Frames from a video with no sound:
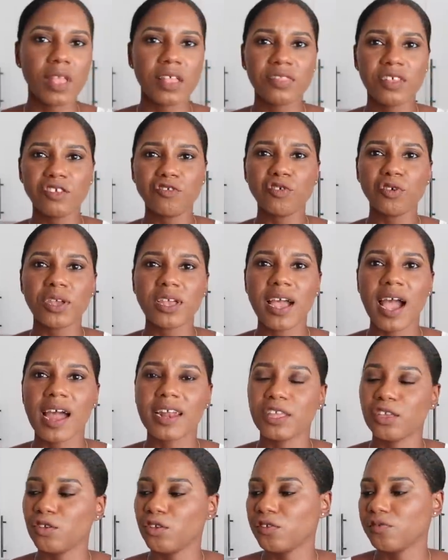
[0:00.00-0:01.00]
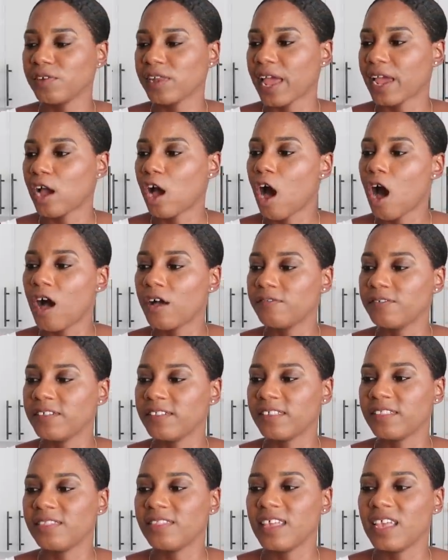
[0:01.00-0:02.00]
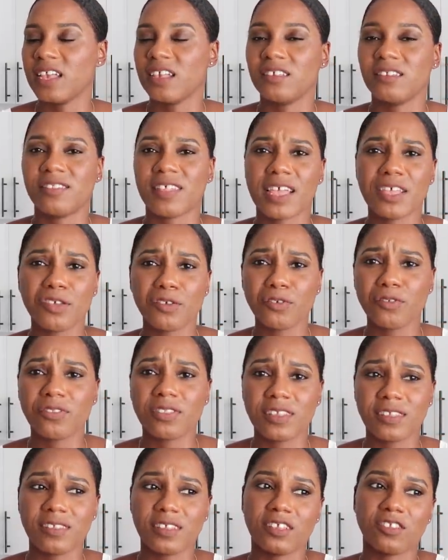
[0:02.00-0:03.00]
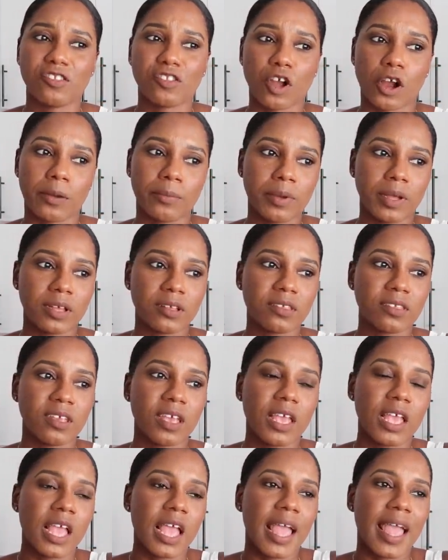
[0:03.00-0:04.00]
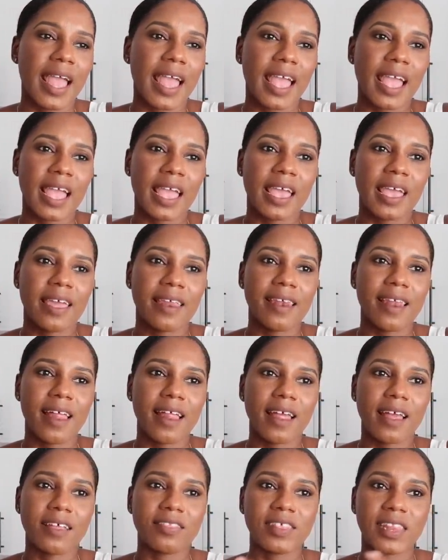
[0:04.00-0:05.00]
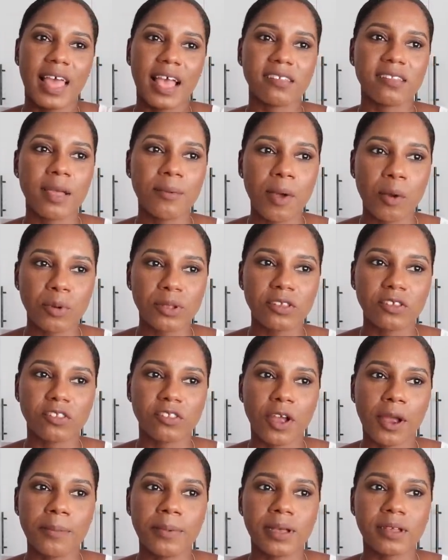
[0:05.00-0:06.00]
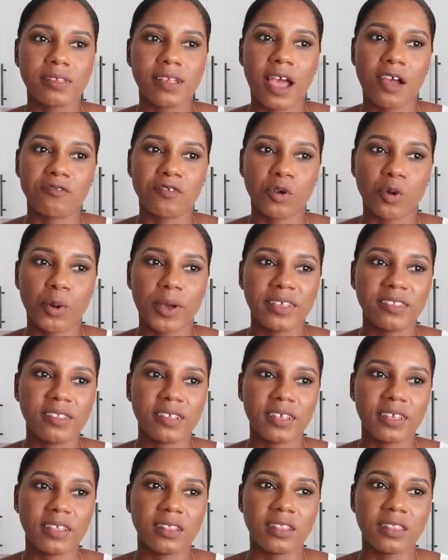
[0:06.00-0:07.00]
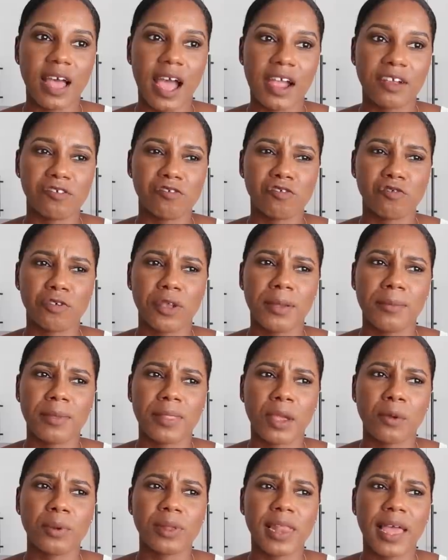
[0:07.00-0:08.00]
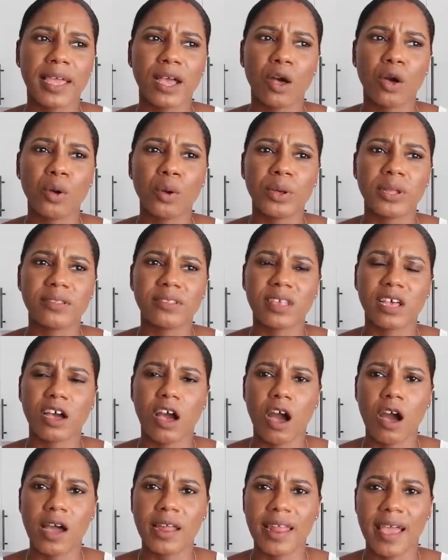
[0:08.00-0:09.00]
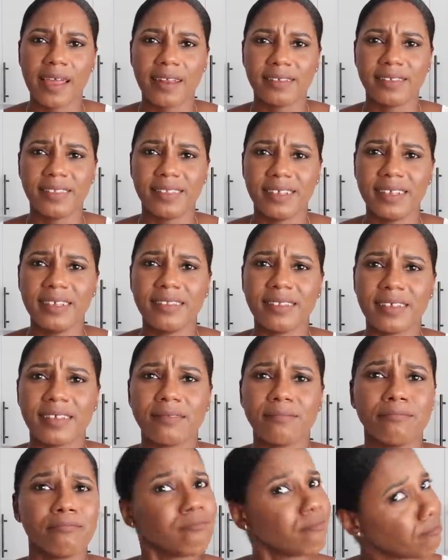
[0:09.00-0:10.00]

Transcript: that you can kind of use for like coffees and things. They use this at Starbucks, and the last time I went to Starbucks I requested the Irish cream and they were like, oh, it's gone out of season.